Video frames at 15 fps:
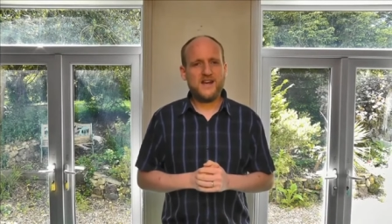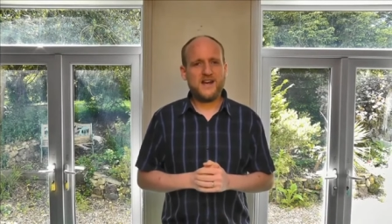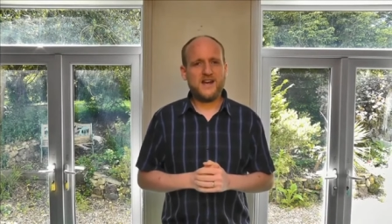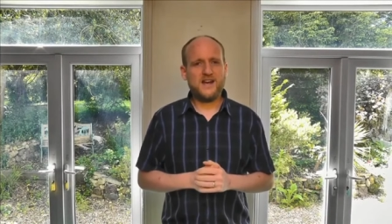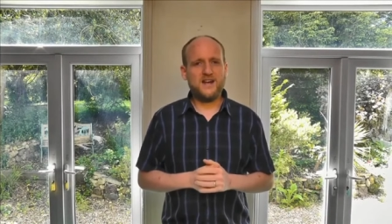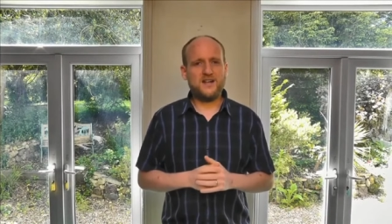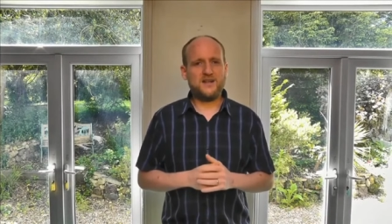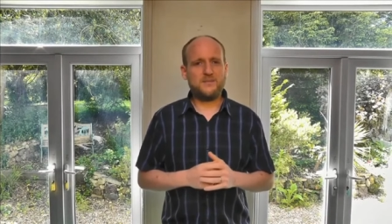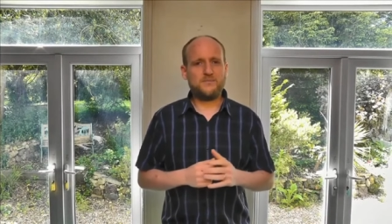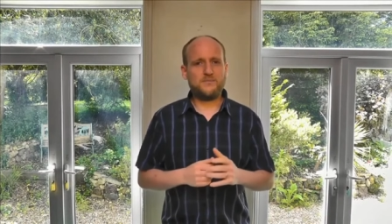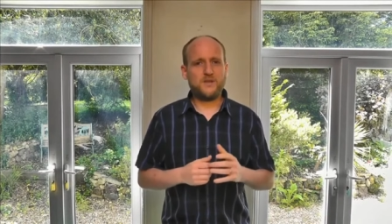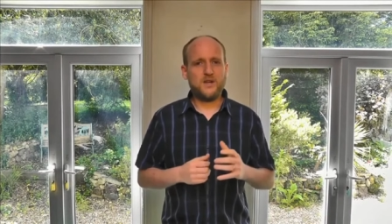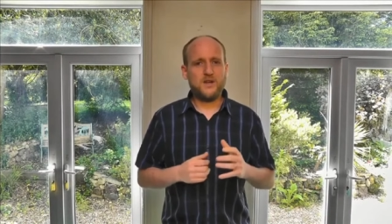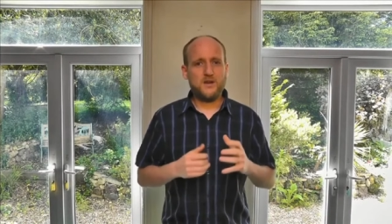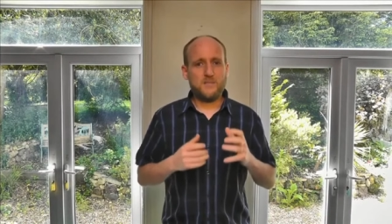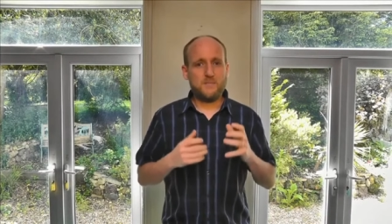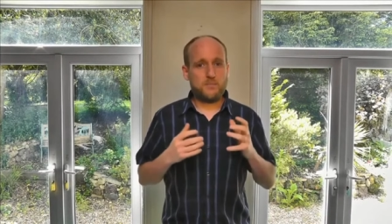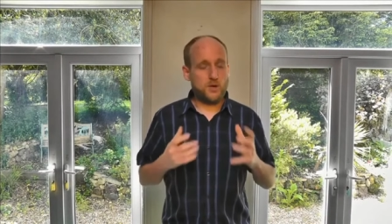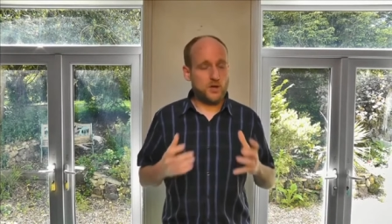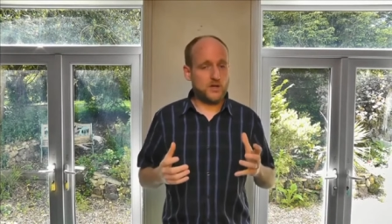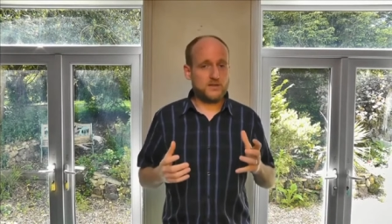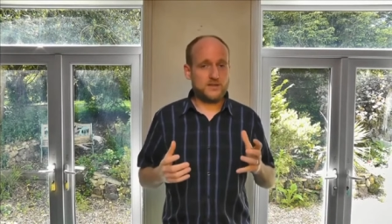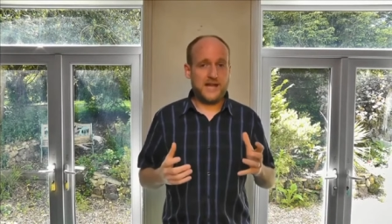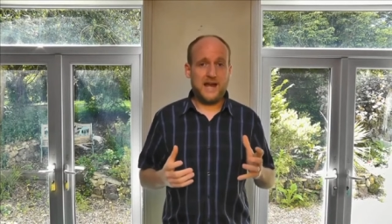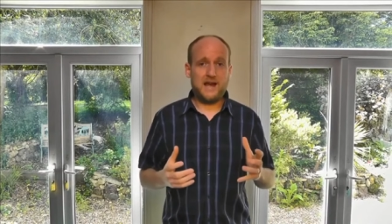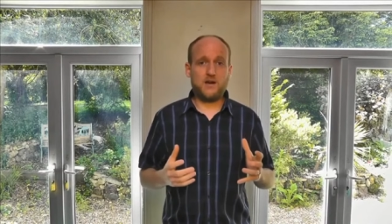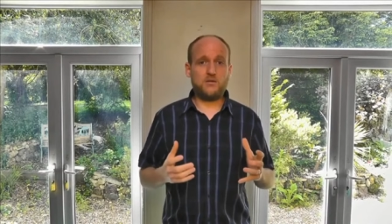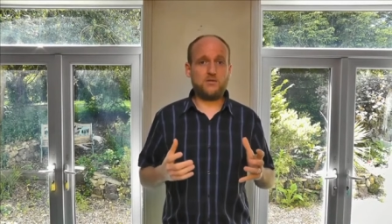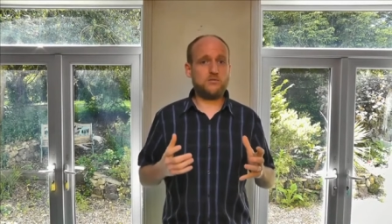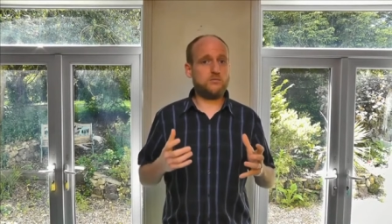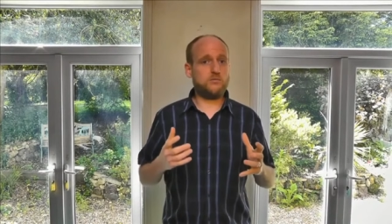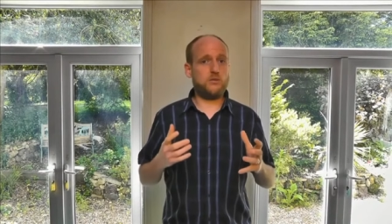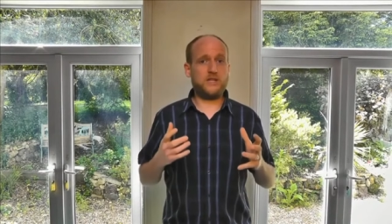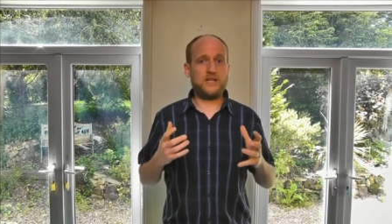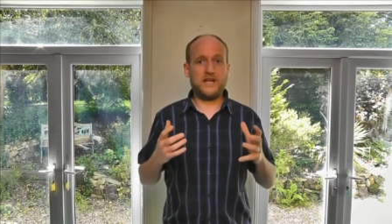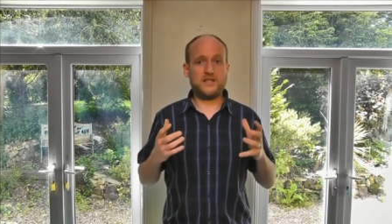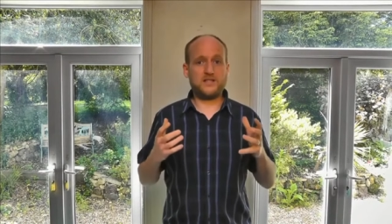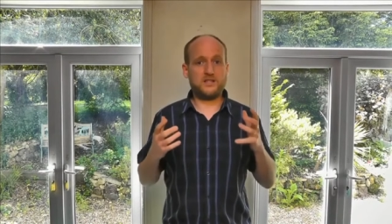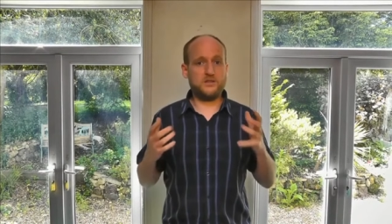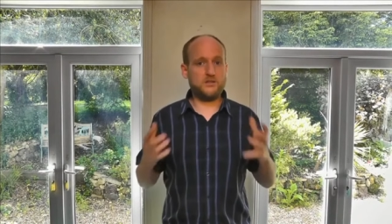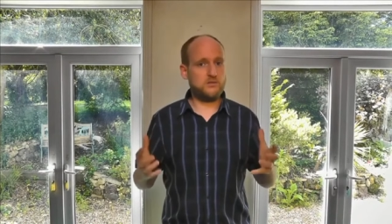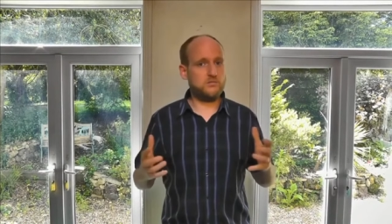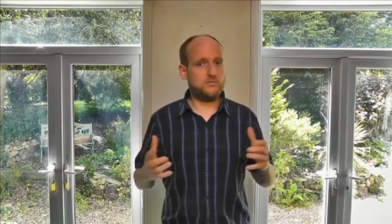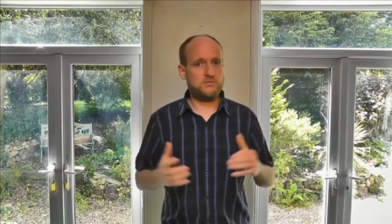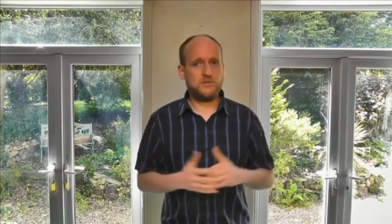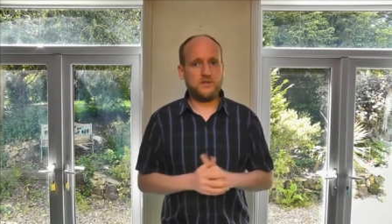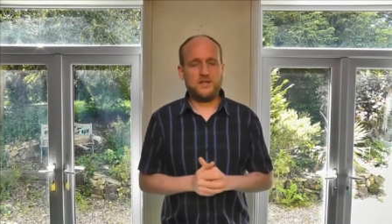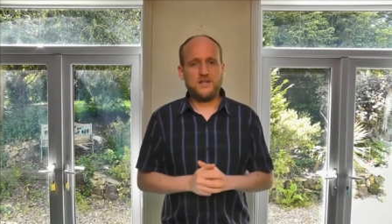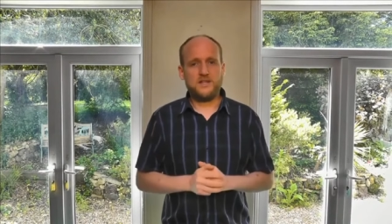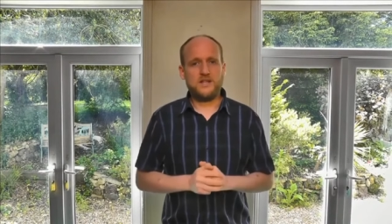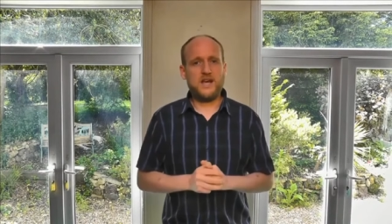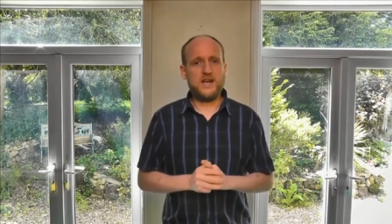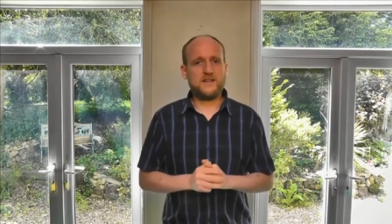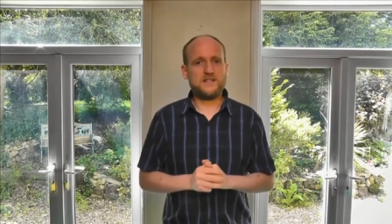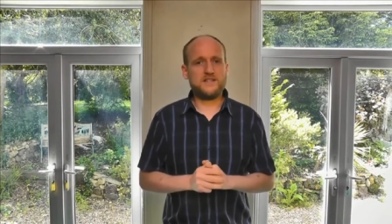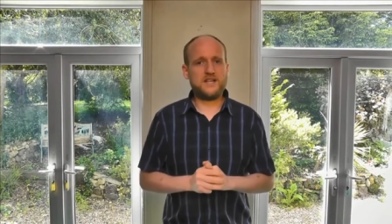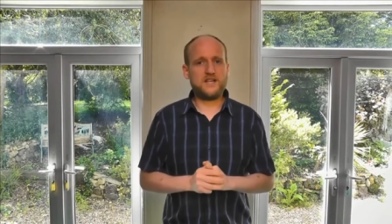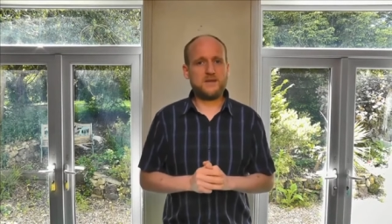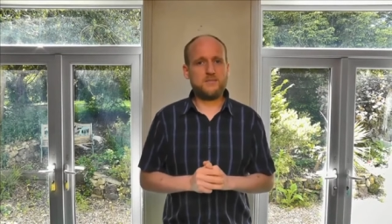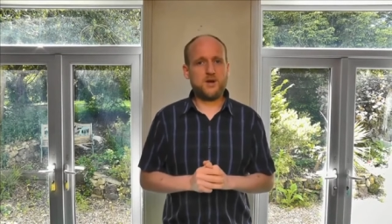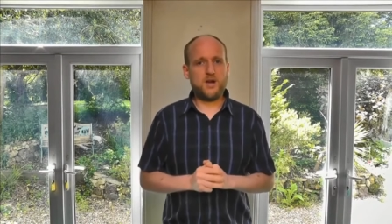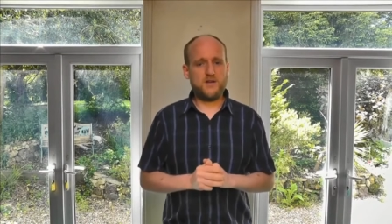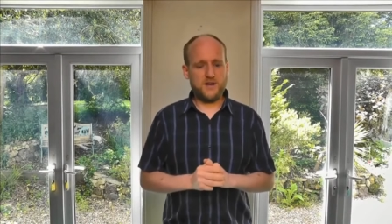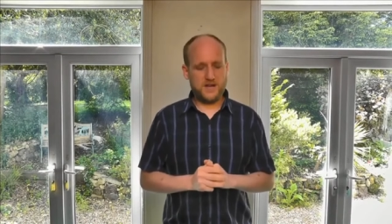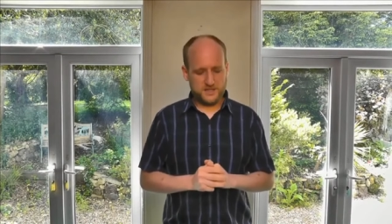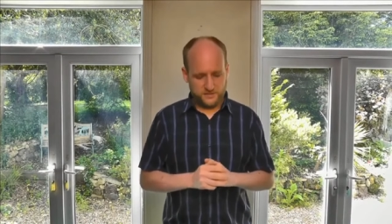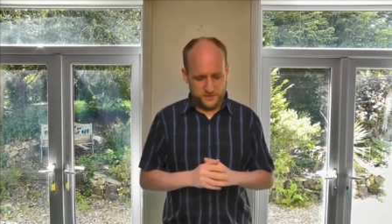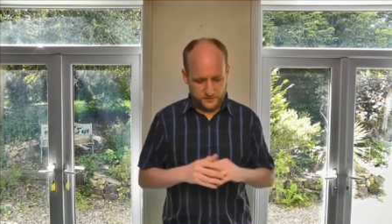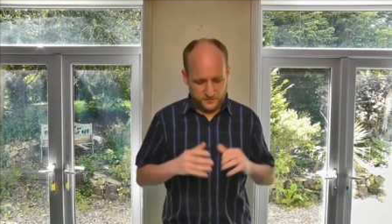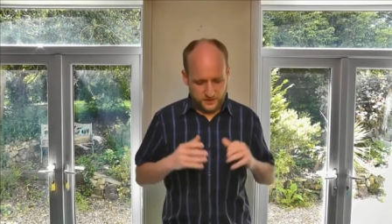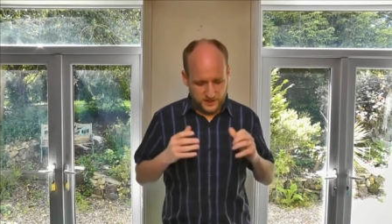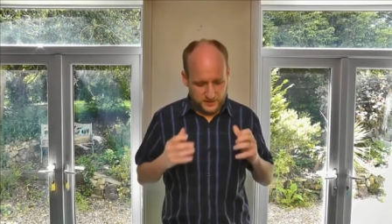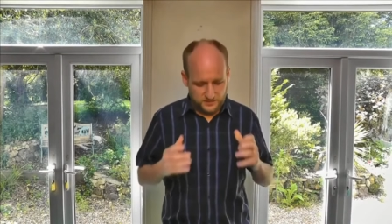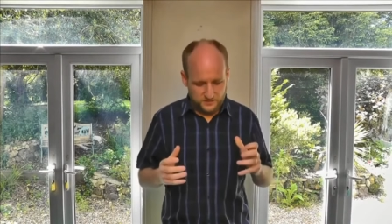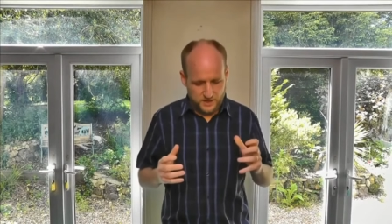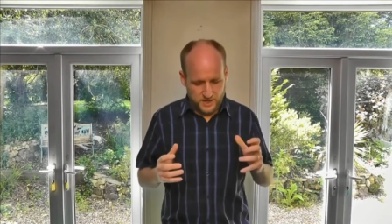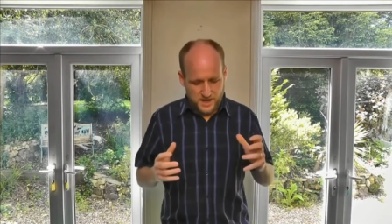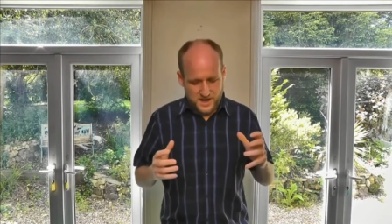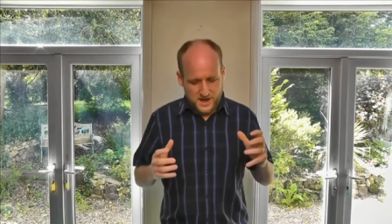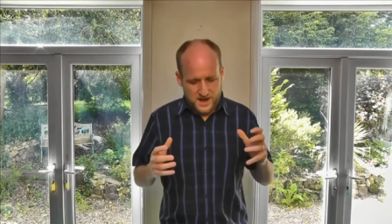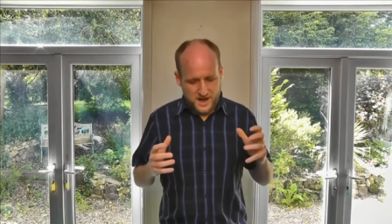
Um, but now we get to, yeah, the second part of Acts 15.